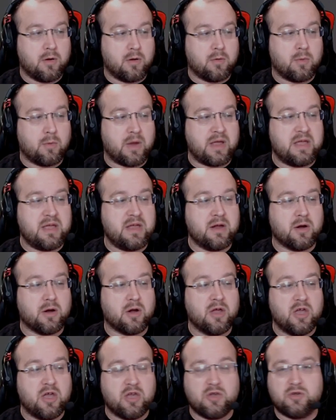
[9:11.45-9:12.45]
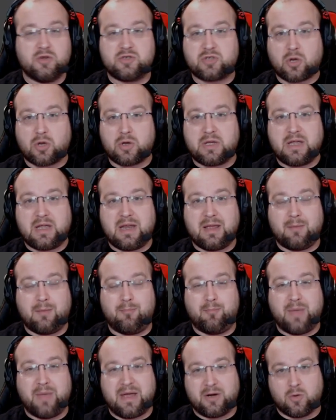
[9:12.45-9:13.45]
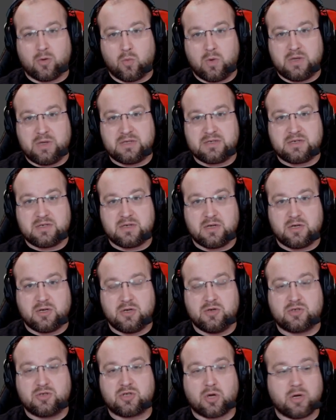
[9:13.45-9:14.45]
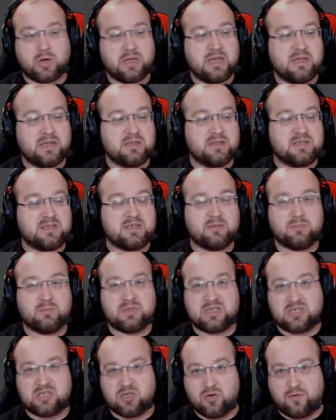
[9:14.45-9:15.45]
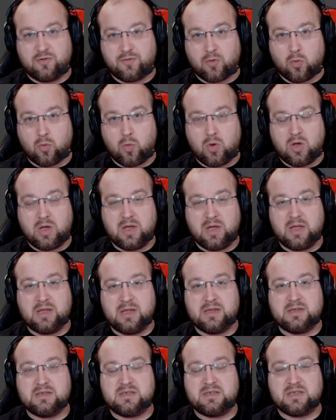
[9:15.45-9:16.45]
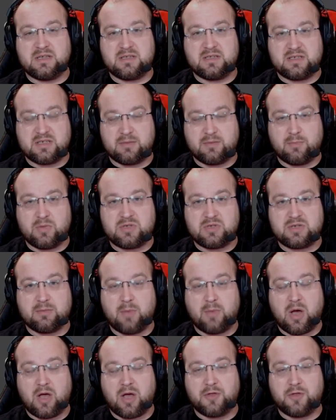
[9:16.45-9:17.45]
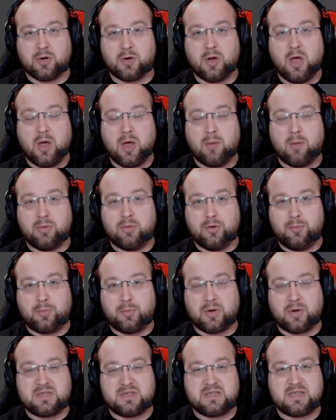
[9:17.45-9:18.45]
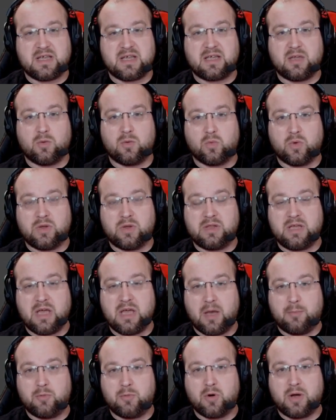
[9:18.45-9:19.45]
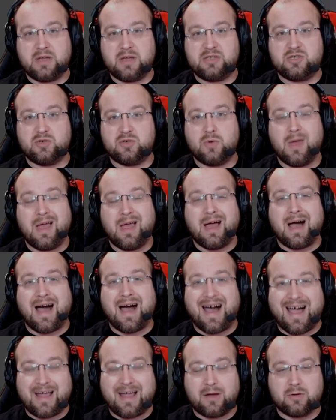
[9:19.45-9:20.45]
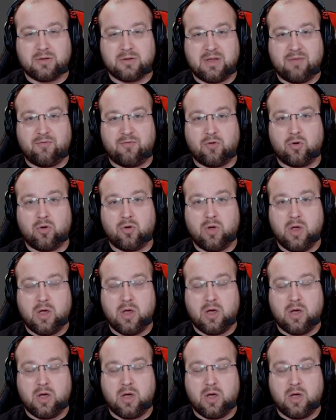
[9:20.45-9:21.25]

right here, you start getting better ones. You start getting some silver ones and some other blueprints that can really upgrade to higher level